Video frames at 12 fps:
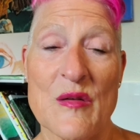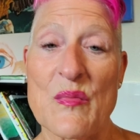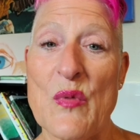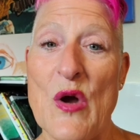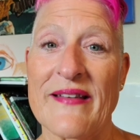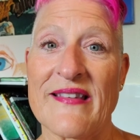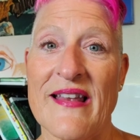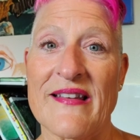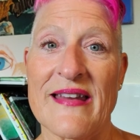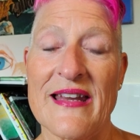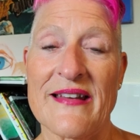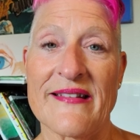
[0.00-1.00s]

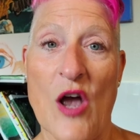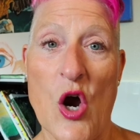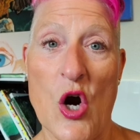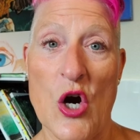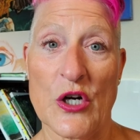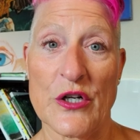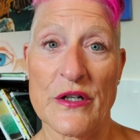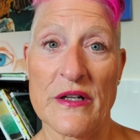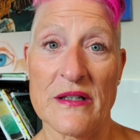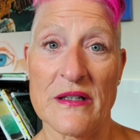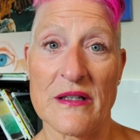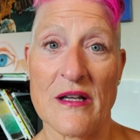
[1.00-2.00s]
Processing is hard,
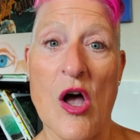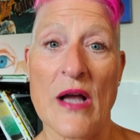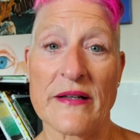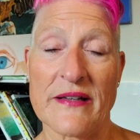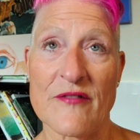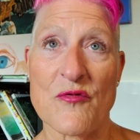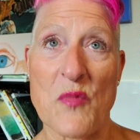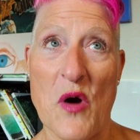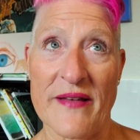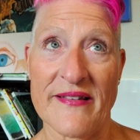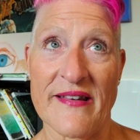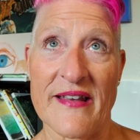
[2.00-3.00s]
cognitive
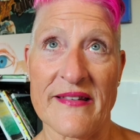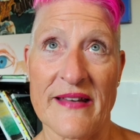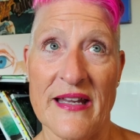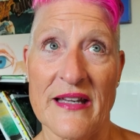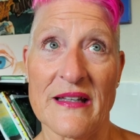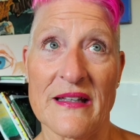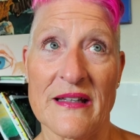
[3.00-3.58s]
processing.